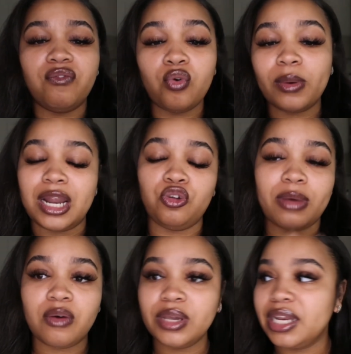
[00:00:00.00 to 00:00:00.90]
Before when I do
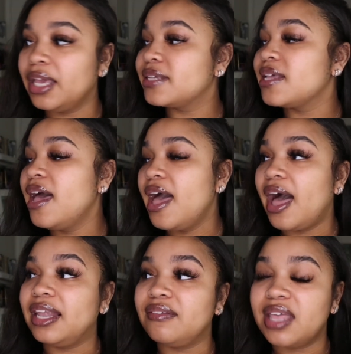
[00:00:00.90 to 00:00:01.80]
my readings,
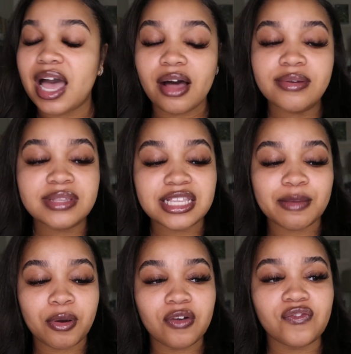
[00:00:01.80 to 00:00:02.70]
I leave the house as
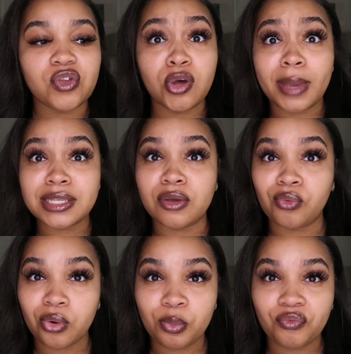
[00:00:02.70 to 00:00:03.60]
a perfume, as a
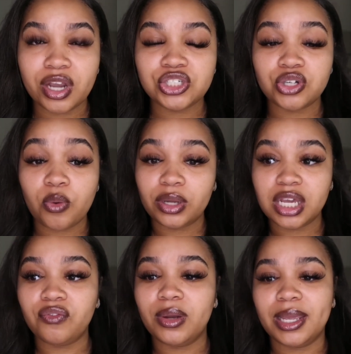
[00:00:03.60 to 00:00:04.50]
room freshener,
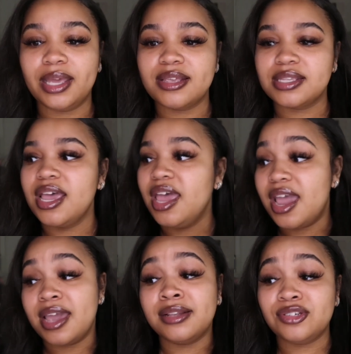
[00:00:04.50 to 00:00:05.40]
whatever it is.
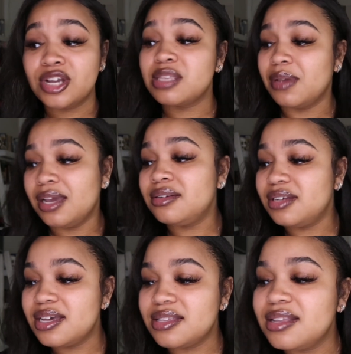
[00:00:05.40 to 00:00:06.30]
And trust me, it
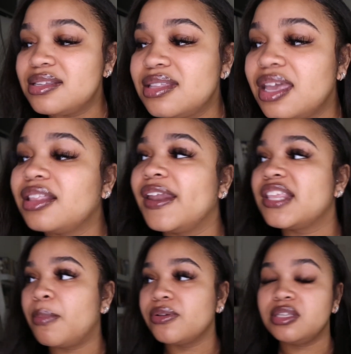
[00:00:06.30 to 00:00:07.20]
does its thing that
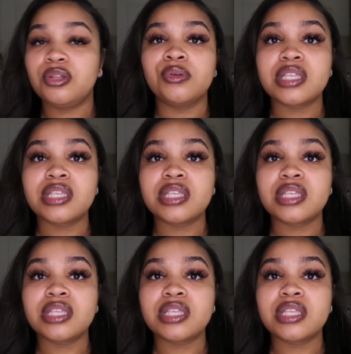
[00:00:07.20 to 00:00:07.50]
it's supposed to do.